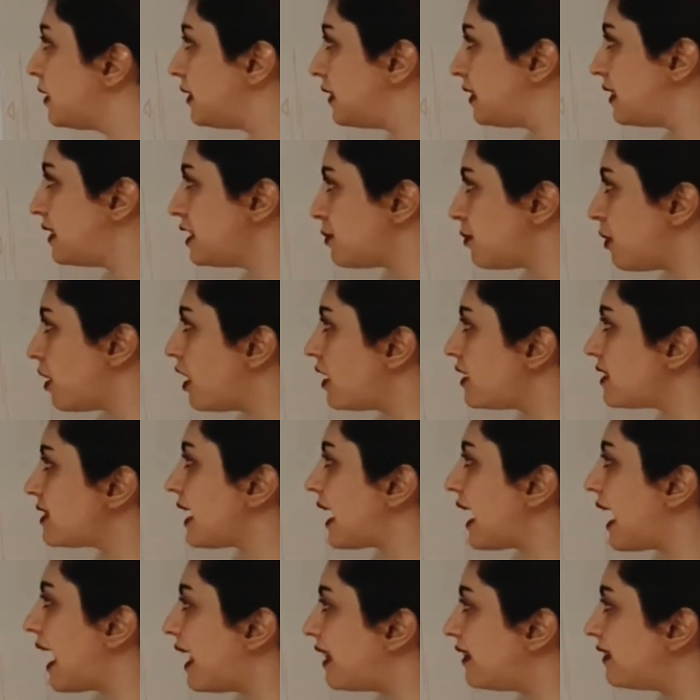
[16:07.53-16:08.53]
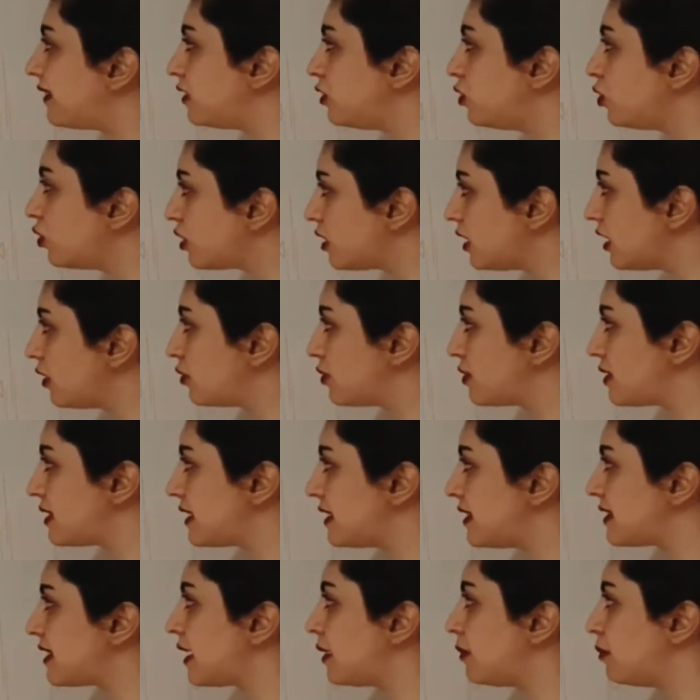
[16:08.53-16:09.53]
these parts, and the nucleus
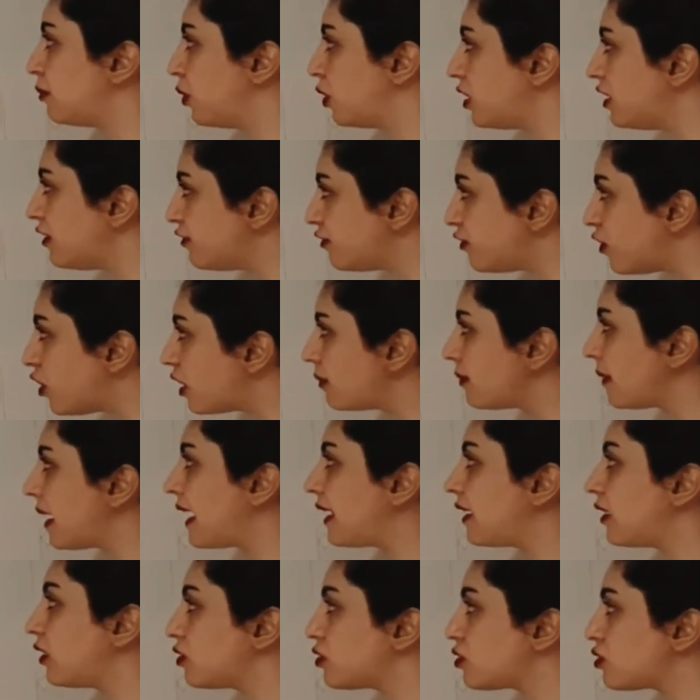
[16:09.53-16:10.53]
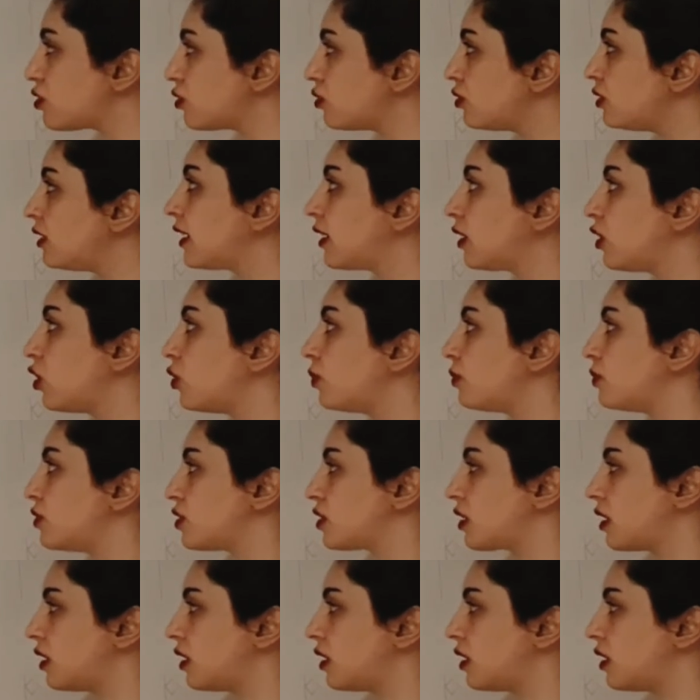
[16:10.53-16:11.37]
is emboliform, and also the globus.